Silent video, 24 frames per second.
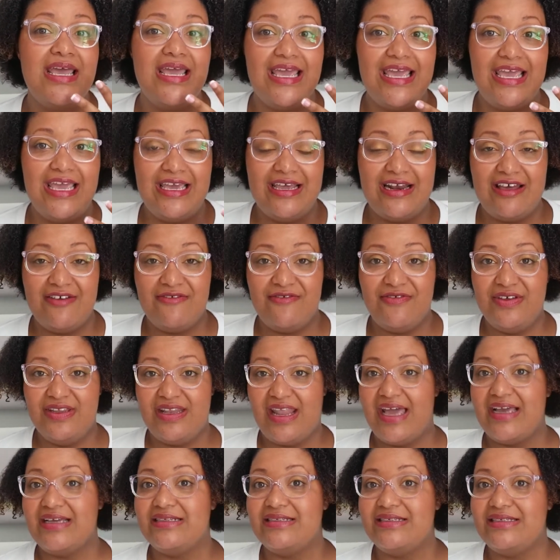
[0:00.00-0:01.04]
And I feel
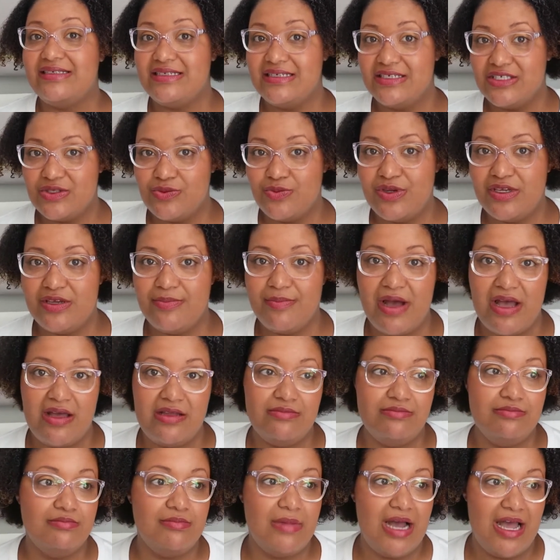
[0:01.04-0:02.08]
like this week
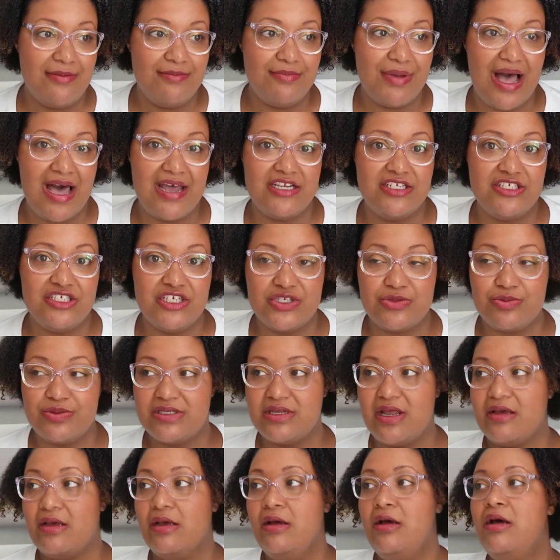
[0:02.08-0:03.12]
my body just was
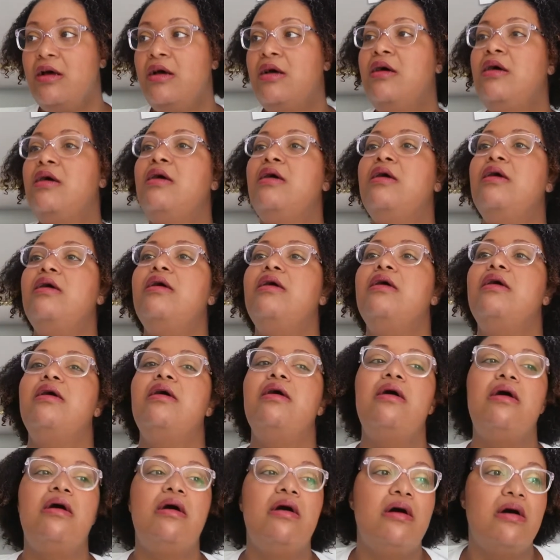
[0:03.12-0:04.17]
like,
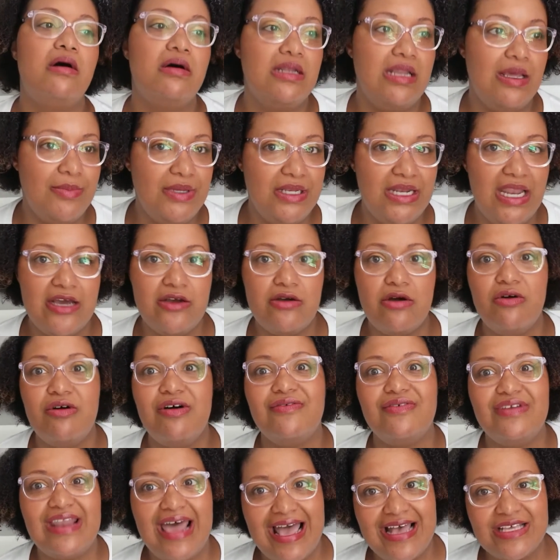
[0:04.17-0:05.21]
oh, let me let go of
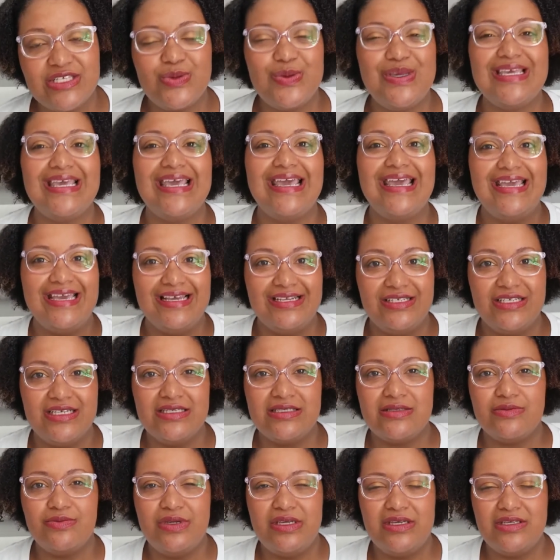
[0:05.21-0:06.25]
last week and
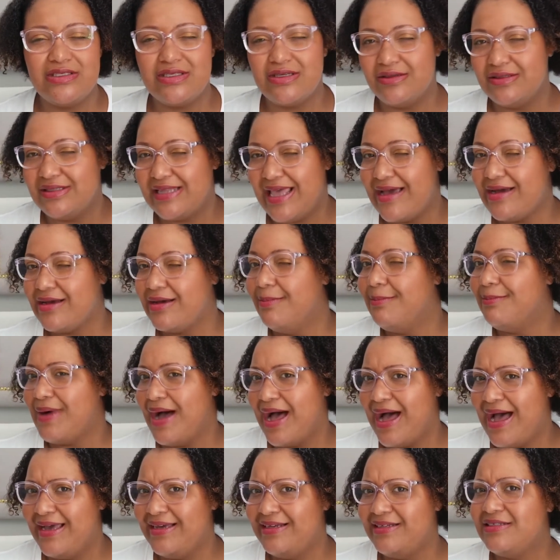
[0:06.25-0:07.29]
this week. So that
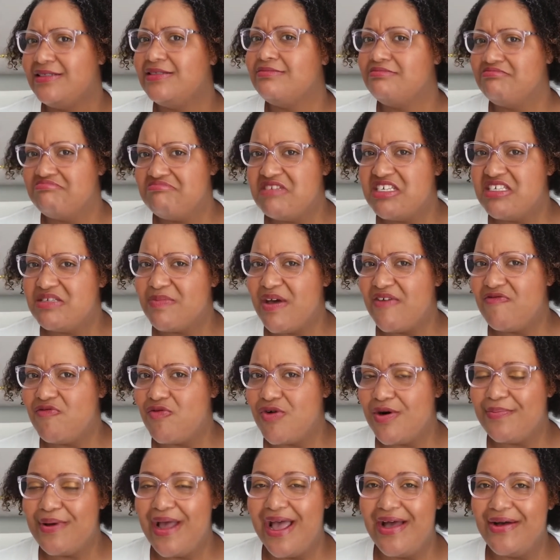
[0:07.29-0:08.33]
combined is my 4
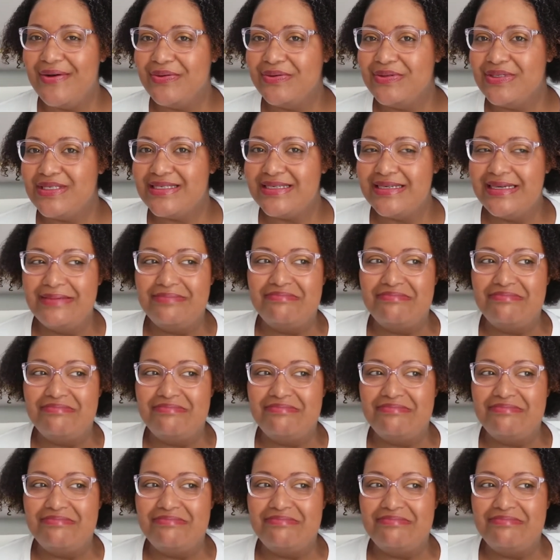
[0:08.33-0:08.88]
pounds.